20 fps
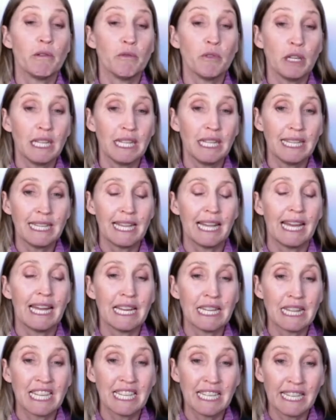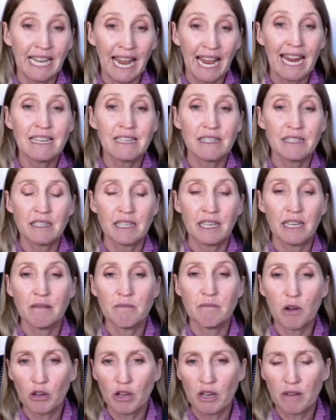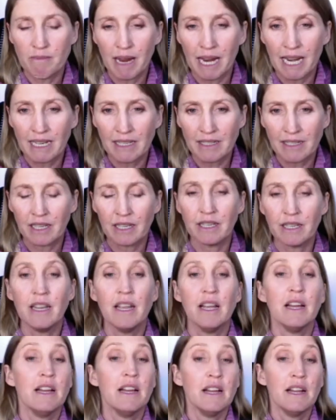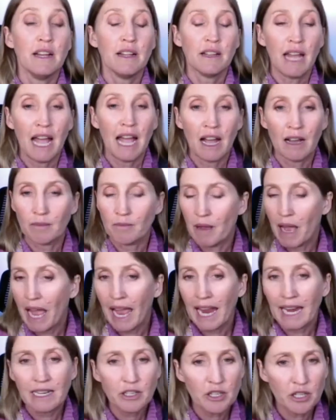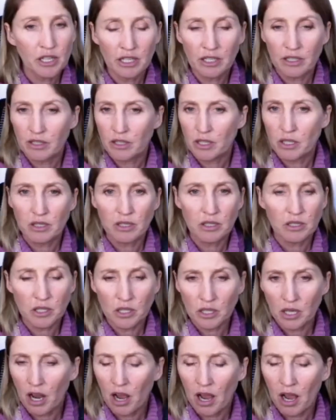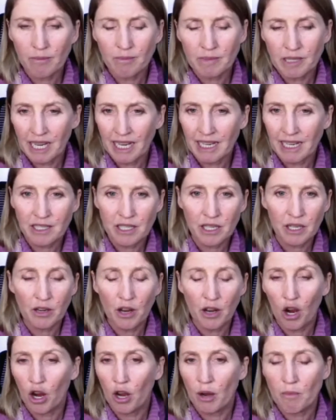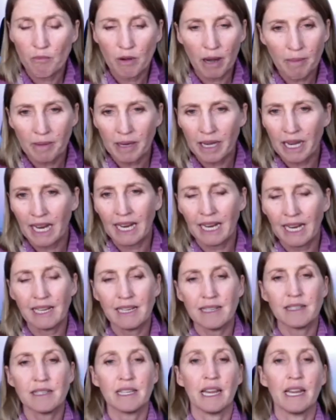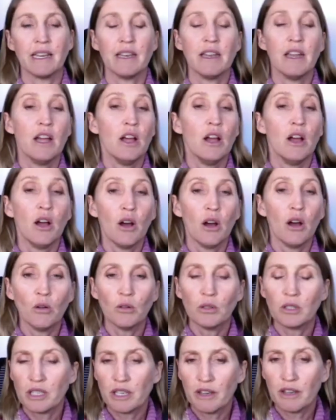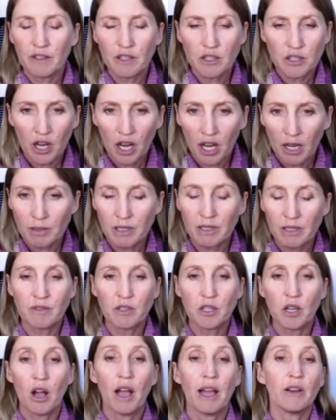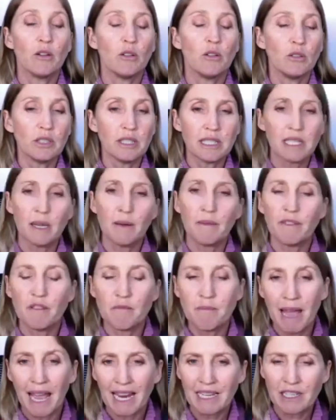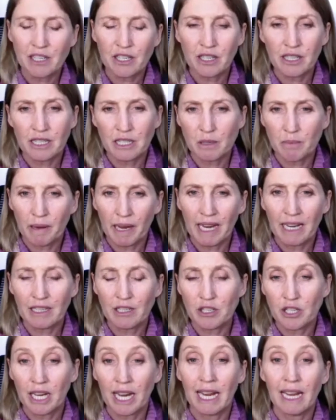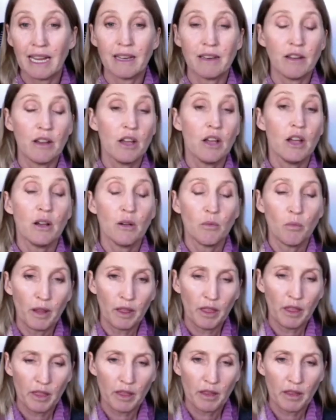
really getting the latest in modern medicine, ancient time-tested home remedies and all the different types of diet, all this information that's being shared with